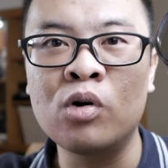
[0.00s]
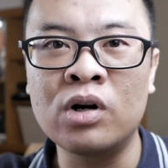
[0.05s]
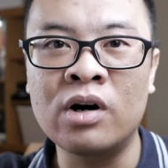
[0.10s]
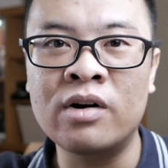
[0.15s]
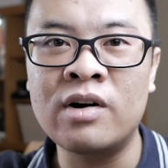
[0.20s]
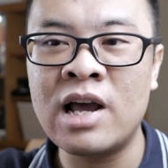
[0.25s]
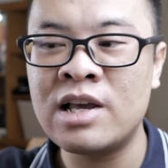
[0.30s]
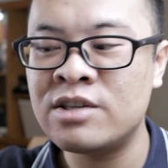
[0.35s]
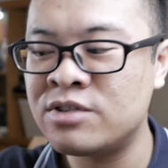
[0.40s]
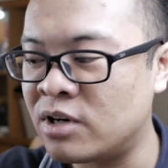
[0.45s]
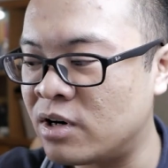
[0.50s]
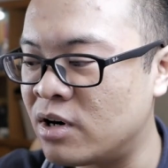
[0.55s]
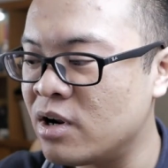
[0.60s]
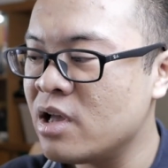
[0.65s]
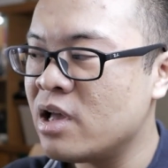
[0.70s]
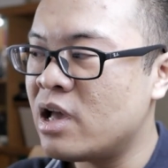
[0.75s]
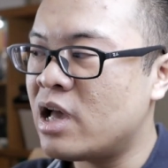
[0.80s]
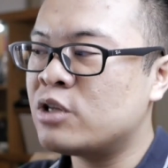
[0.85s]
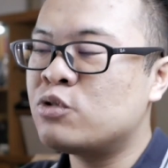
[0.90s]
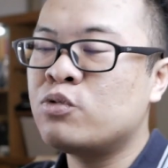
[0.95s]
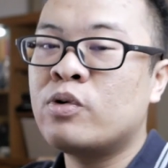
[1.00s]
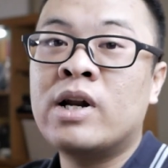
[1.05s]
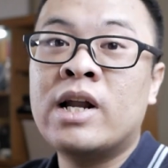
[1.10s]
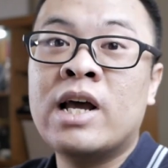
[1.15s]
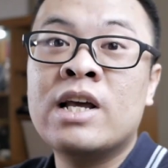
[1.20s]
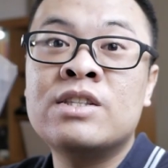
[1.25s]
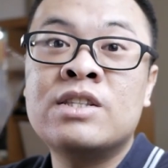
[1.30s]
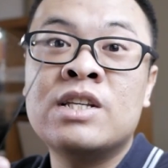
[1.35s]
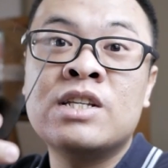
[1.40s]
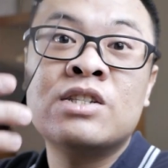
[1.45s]
polarizer, as well
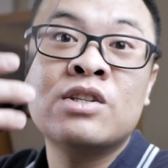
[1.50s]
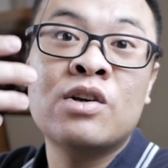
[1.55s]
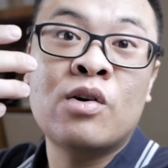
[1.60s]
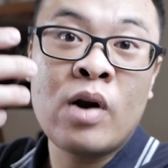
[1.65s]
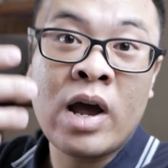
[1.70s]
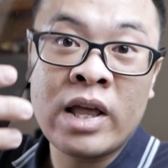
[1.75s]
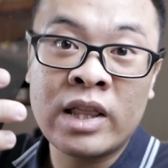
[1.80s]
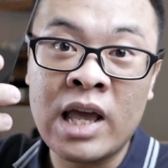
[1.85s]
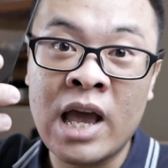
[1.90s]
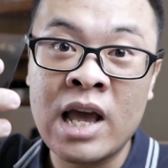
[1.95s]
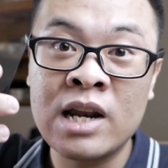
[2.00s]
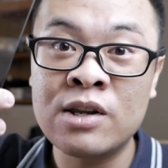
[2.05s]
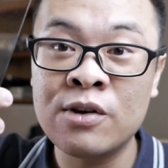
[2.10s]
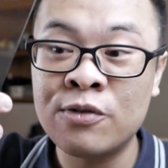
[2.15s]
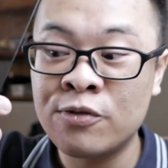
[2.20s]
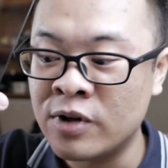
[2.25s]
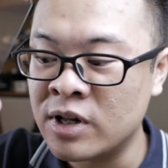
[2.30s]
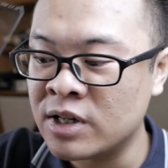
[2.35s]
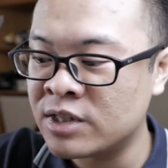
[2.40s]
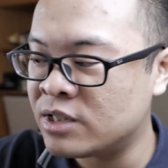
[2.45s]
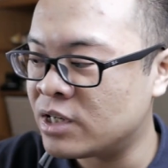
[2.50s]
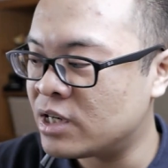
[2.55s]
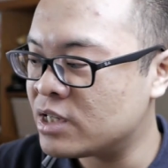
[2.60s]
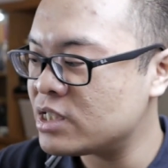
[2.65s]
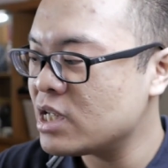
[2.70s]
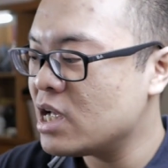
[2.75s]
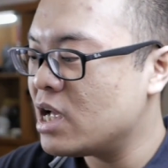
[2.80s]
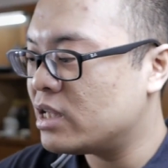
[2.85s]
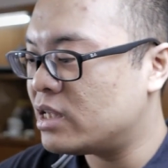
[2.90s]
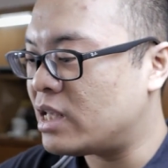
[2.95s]
as this Grad ND
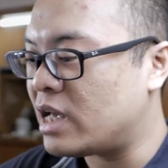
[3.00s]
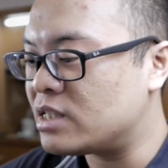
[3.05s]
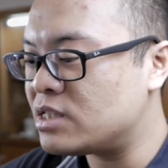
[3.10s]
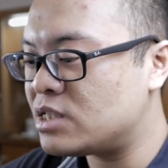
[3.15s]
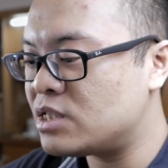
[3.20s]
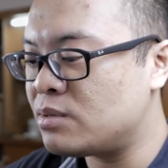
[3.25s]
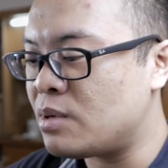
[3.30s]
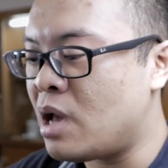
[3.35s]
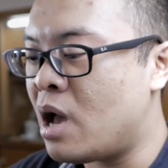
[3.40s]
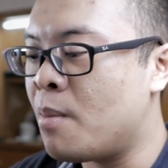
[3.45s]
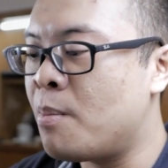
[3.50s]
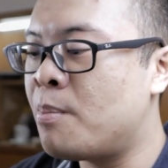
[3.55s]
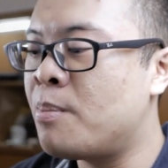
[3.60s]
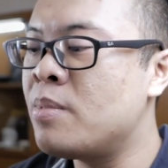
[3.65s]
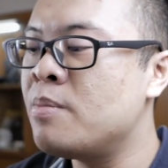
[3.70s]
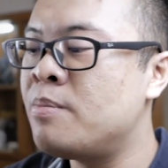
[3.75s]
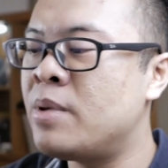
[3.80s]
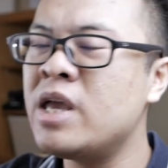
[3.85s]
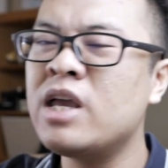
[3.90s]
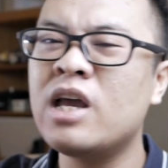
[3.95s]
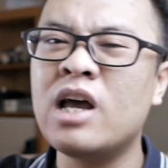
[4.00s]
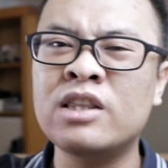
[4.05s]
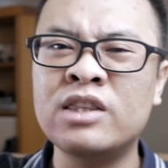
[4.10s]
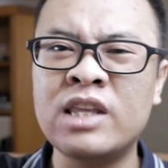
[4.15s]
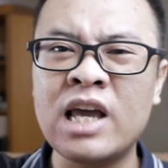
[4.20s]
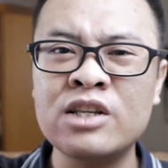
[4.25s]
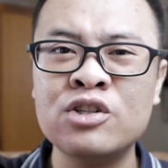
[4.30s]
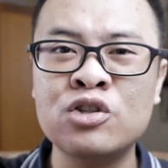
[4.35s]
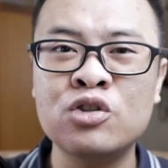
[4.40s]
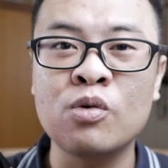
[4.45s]
filters that's being
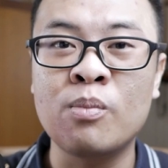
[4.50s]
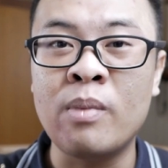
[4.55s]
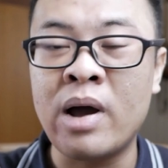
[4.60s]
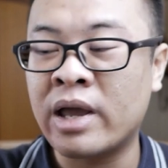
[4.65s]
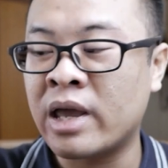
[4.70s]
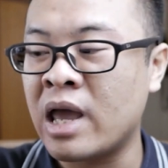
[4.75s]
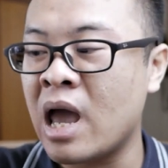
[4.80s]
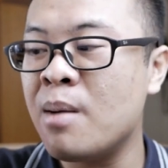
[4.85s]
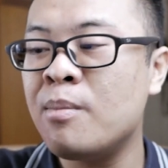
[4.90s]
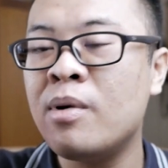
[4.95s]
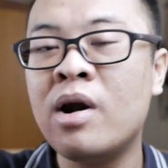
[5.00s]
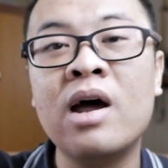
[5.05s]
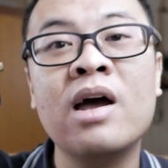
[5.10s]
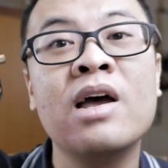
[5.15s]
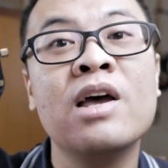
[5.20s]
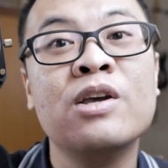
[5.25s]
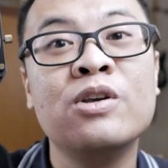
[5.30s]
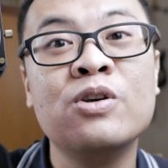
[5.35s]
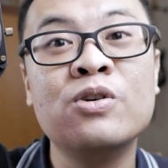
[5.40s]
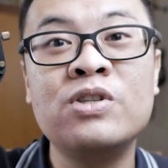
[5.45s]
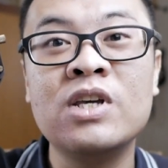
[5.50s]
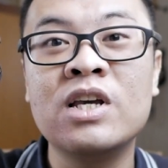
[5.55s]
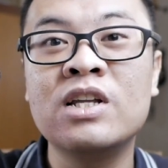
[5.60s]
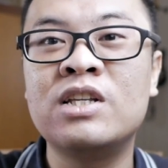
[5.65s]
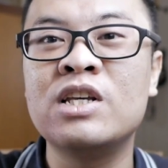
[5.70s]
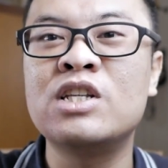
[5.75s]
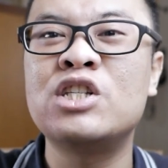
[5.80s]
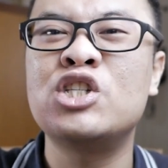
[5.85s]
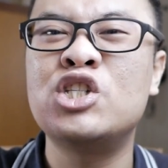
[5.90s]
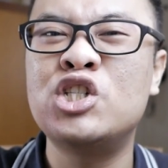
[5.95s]
attached to my camera
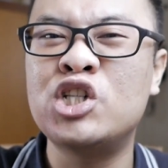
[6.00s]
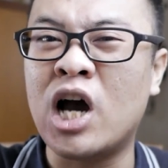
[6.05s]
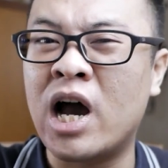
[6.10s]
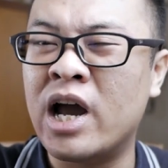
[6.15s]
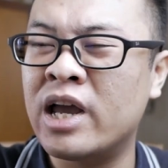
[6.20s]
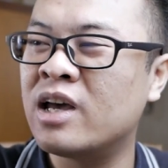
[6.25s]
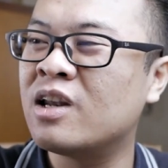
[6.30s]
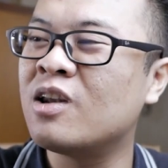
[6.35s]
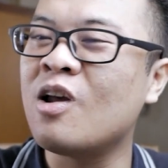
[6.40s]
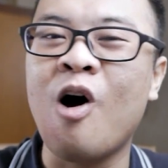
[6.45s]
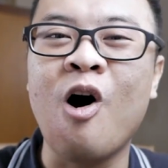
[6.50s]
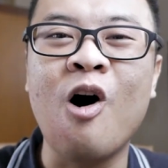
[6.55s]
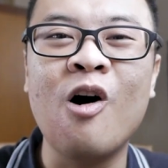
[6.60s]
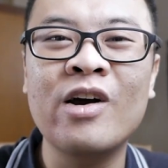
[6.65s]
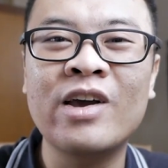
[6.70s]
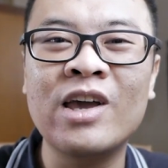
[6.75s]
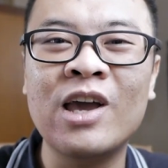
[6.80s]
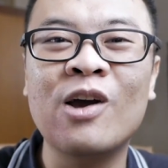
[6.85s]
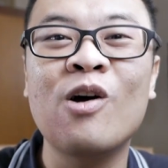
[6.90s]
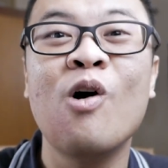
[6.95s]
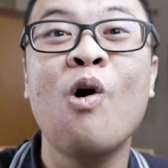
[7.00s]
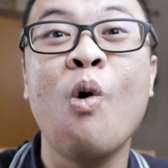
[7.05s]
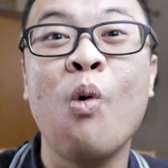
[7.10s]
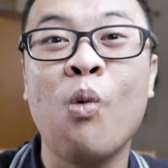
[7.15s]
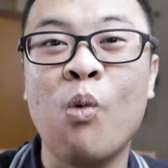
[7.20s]
using this giant honking